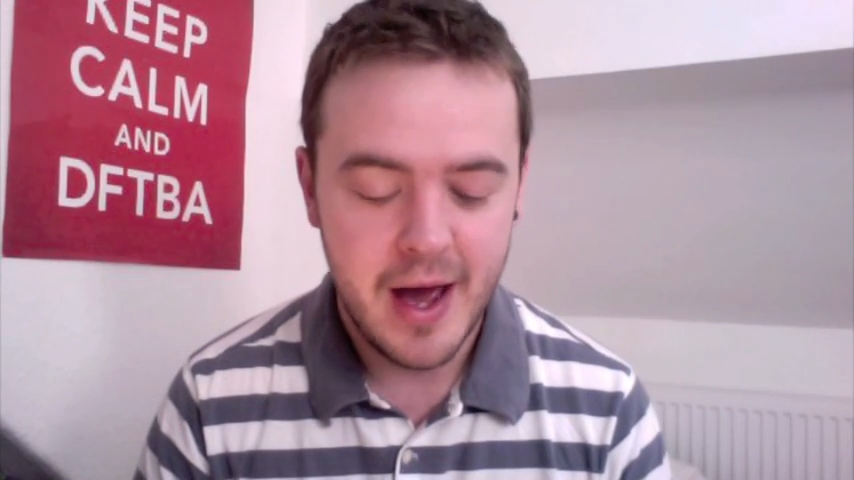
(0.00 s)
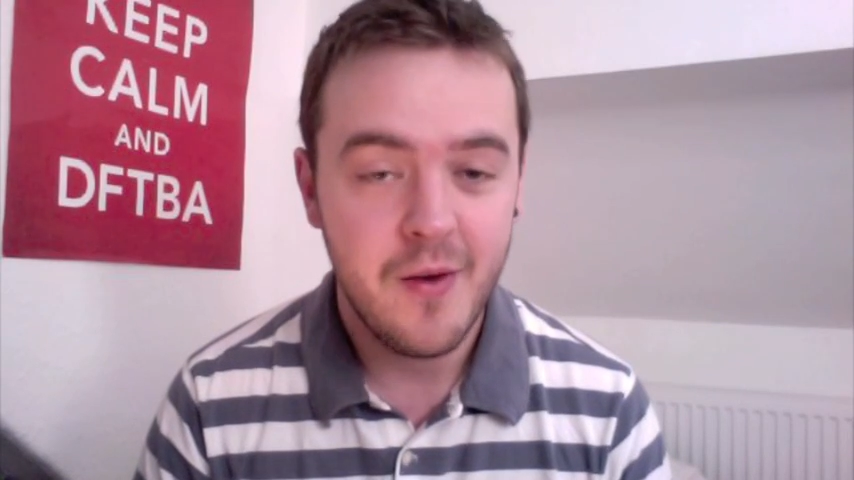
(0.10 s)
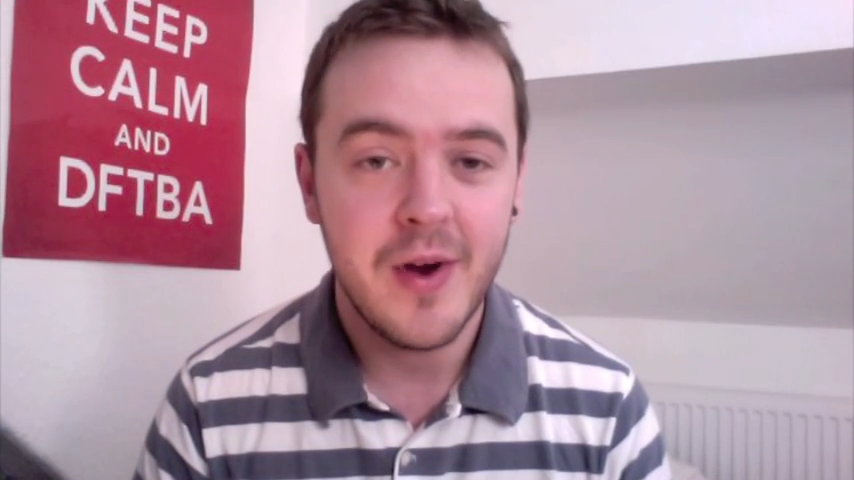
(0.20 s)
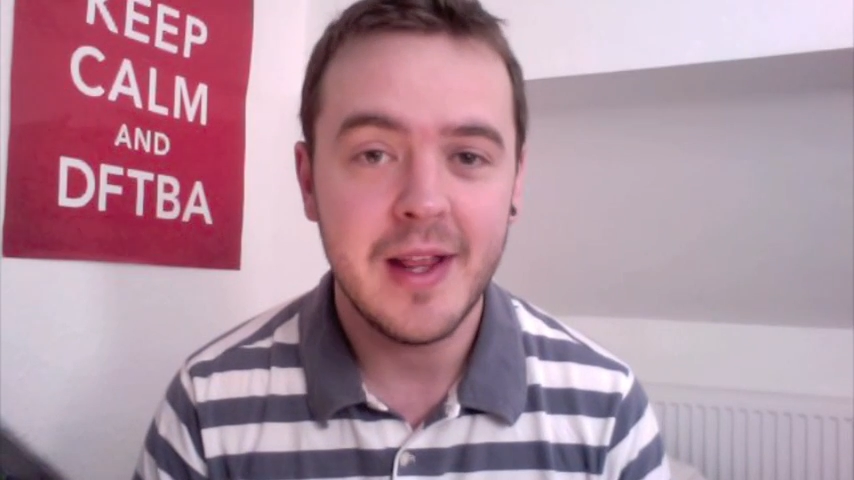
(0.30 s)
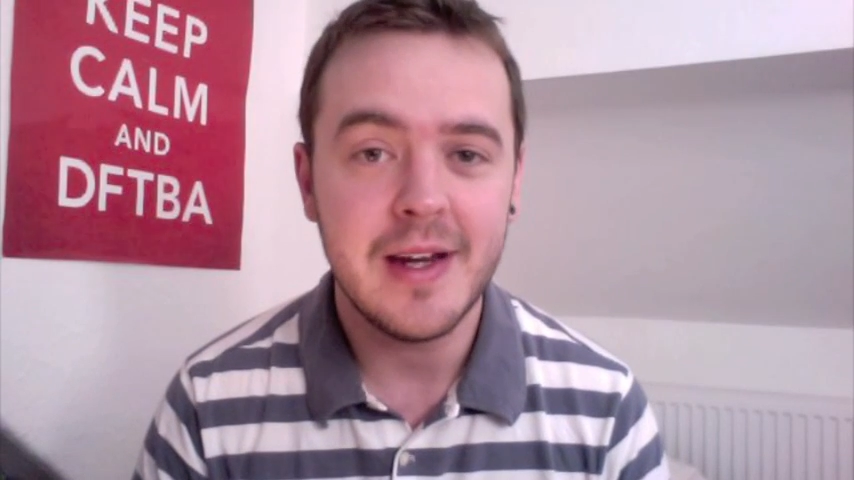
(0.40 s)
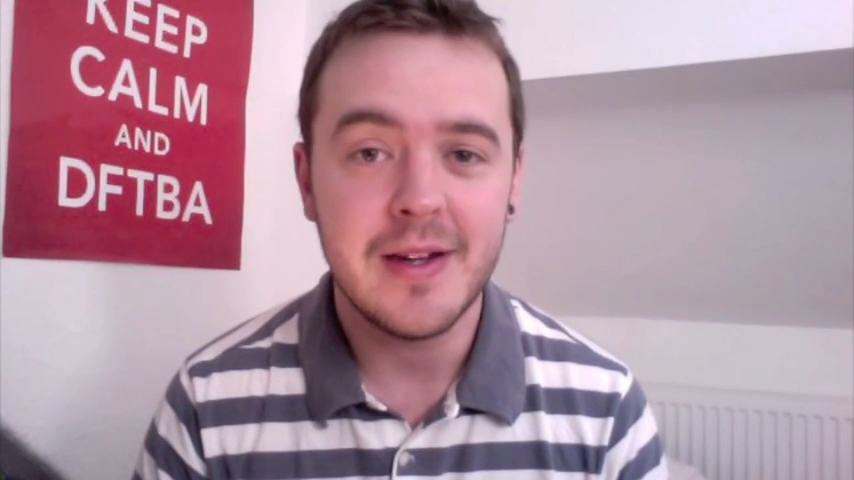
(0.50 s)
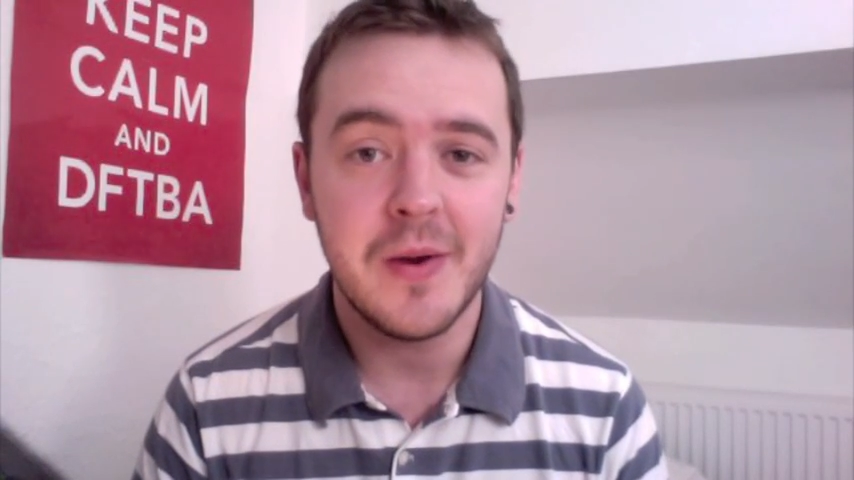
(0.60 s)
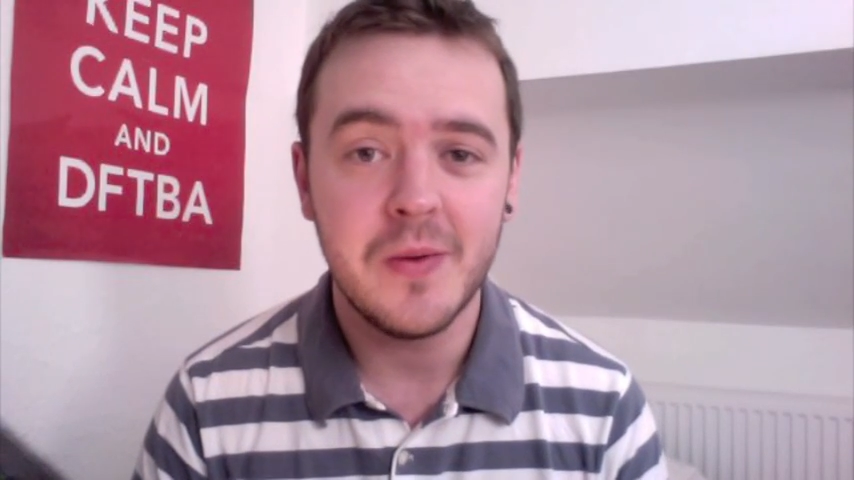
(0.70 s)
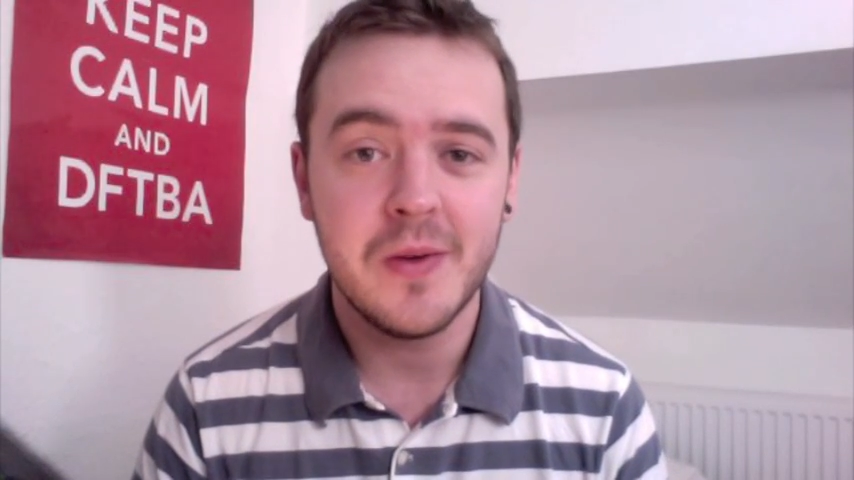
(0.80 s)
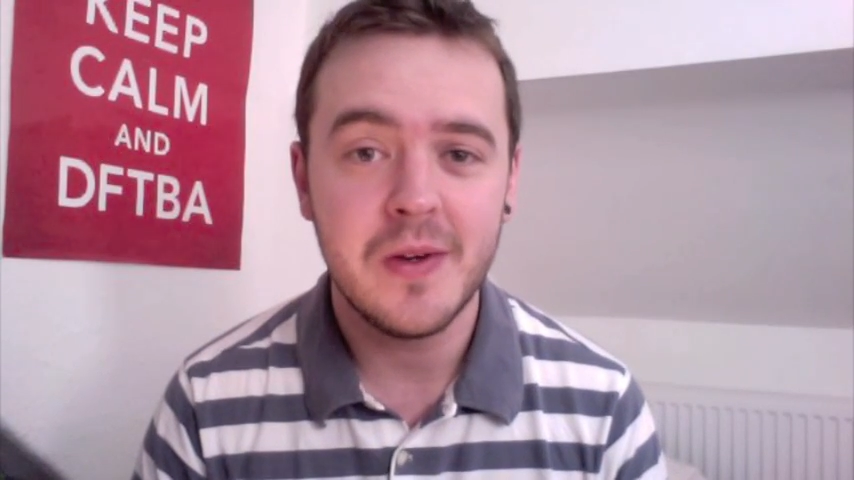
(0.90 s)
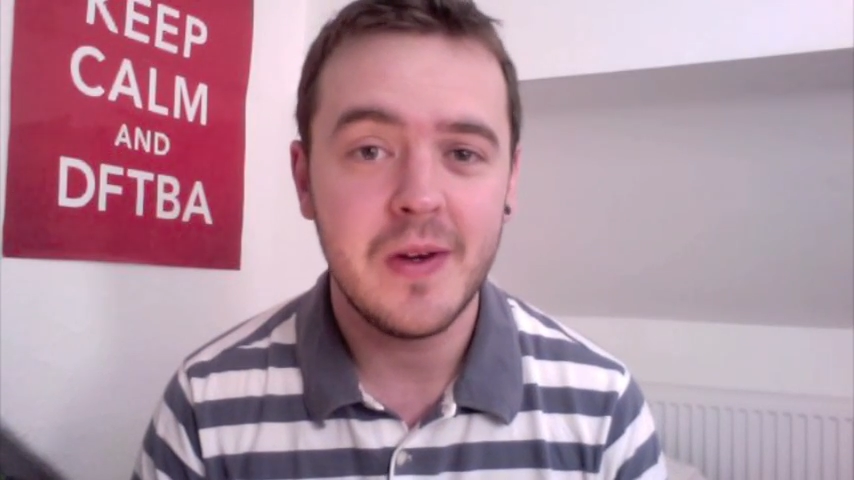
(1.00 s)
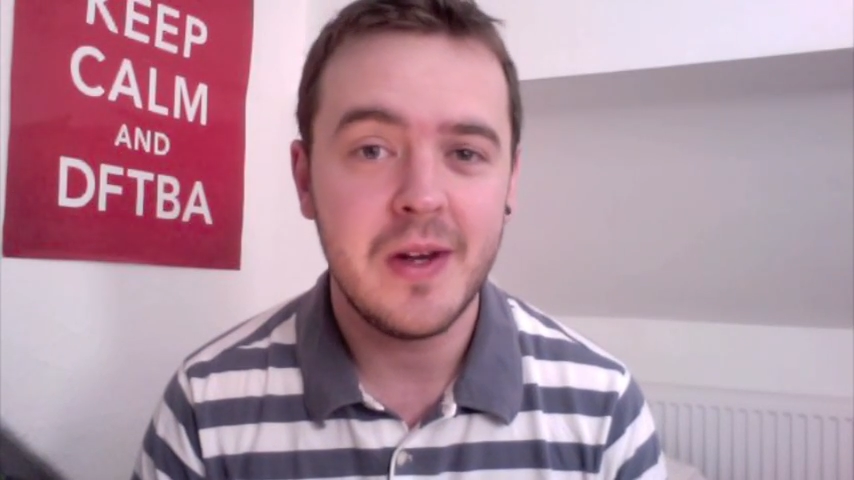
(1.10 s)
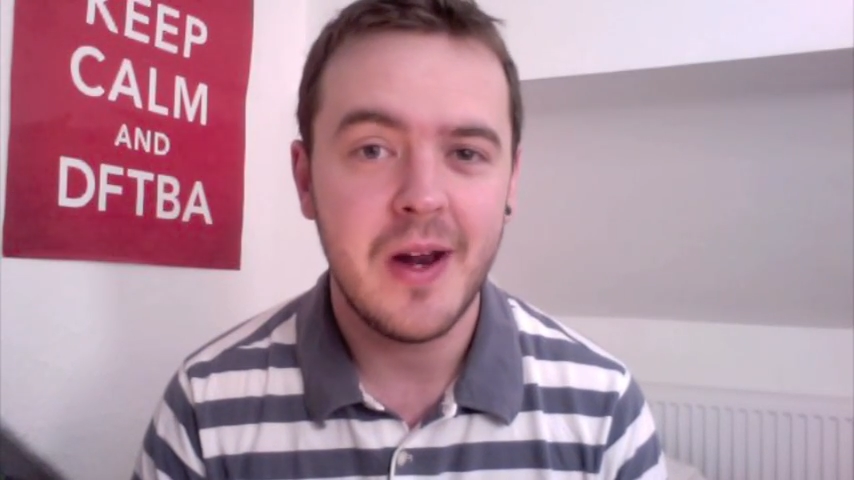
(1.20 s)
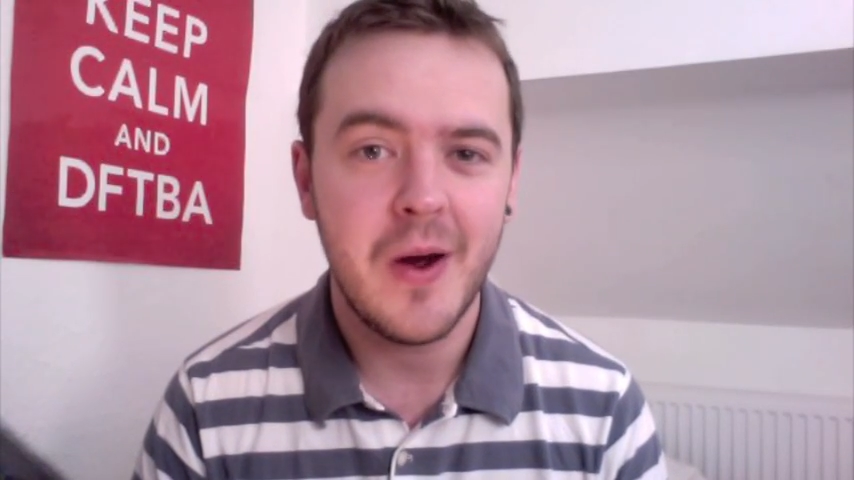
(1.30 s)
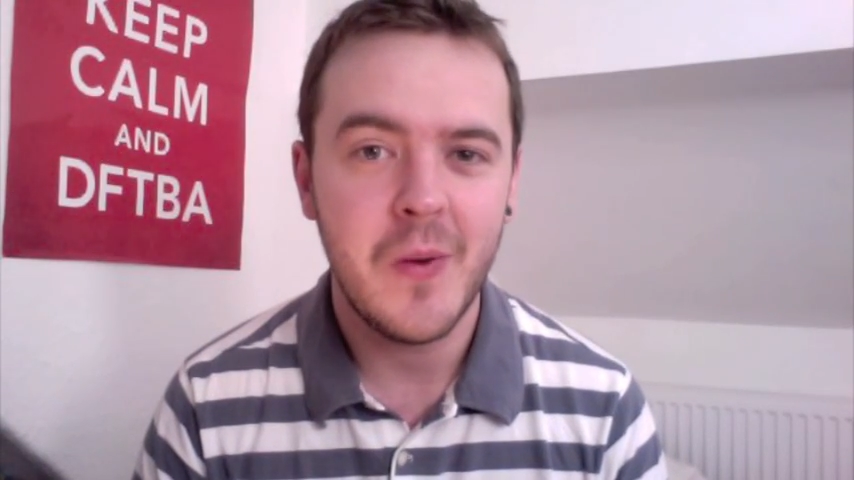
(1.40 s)
really don't
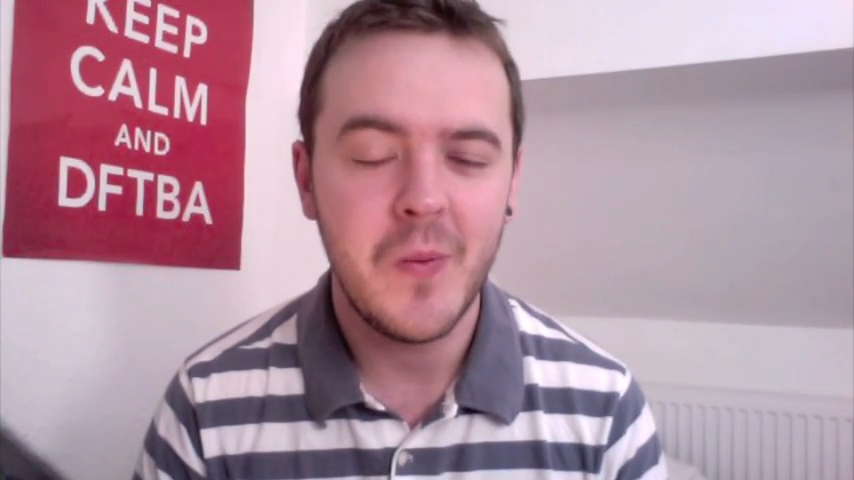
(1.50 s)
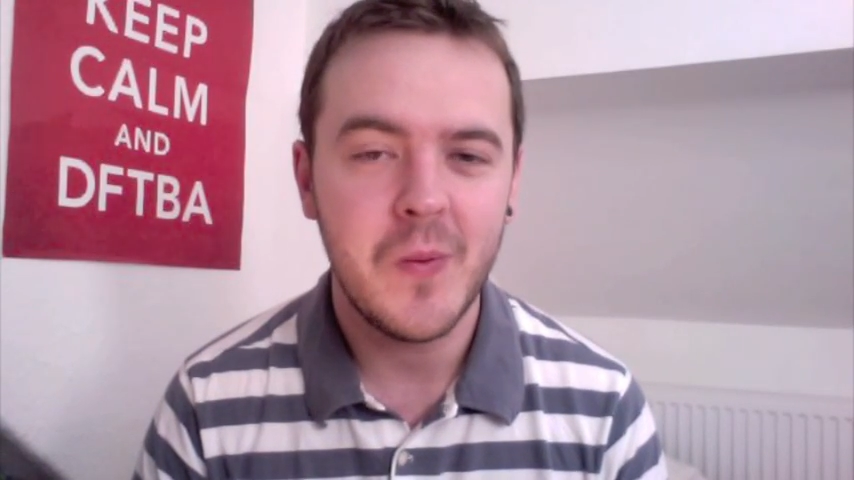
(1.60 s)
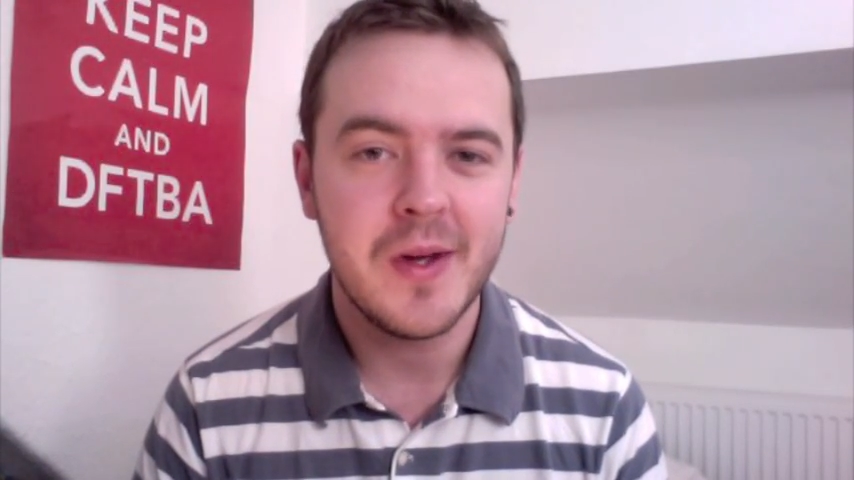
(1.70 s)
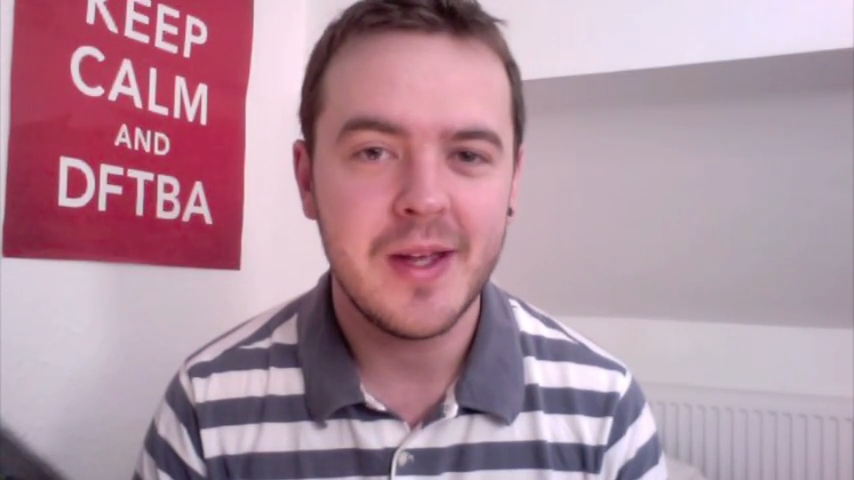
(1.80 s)
know